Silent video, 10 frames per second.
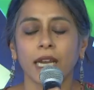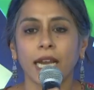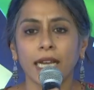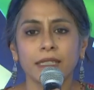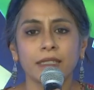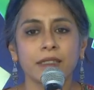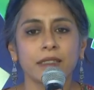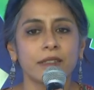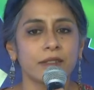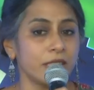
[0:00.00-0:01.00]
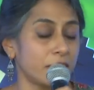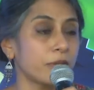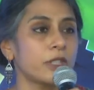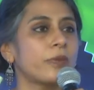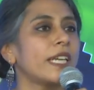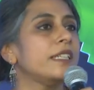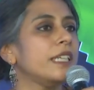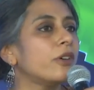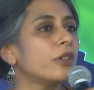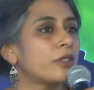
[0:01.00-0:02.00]
And uh, this was when
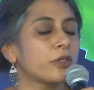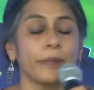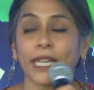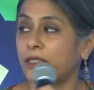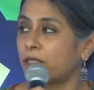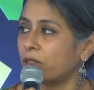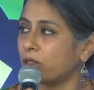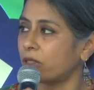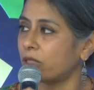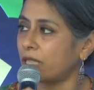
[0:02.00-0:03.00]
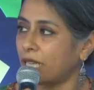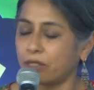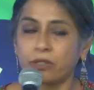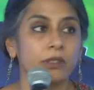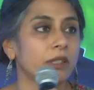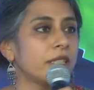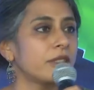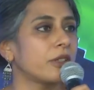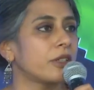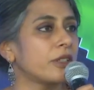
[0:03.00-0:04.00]
he also met Tagore, an actual
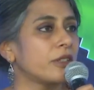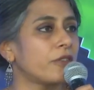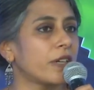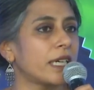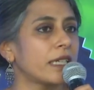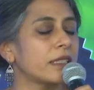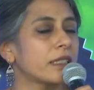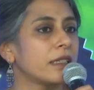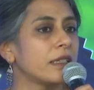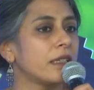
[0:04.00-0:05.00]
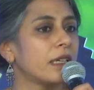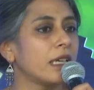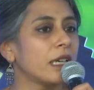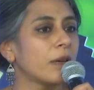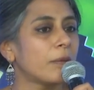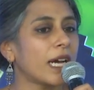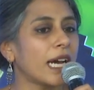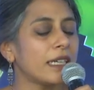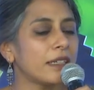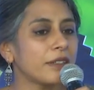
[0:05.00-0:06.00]
historical fact.
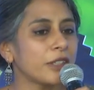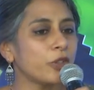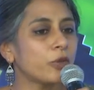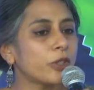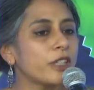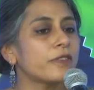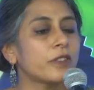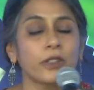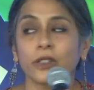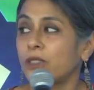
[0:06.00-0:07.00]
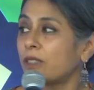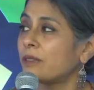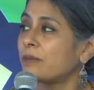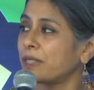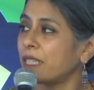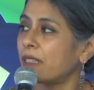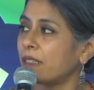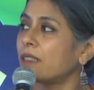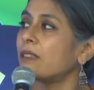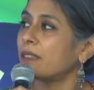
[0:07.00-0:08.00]
And you would Tagore's have Tagore's guide
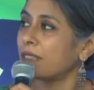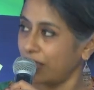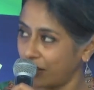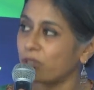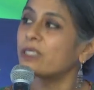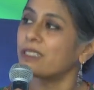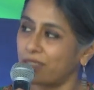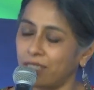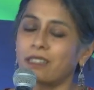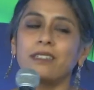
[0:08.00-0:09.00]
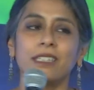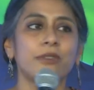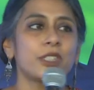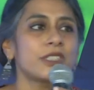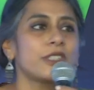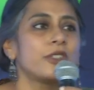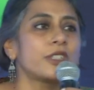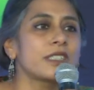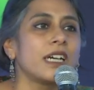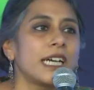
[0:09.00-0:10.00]
yeah, in 27. He was, yeah, he was
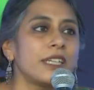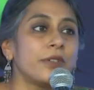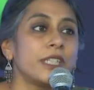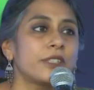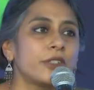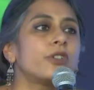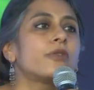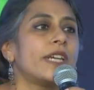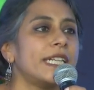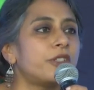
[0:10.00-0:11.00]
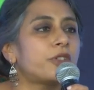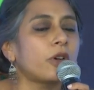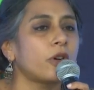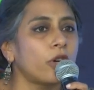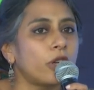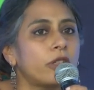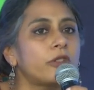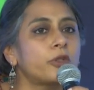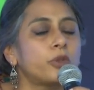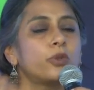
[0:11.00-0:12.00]
Tagore's guide when Tagore went all
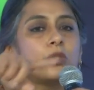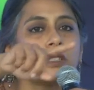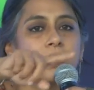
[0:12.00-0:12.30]
through the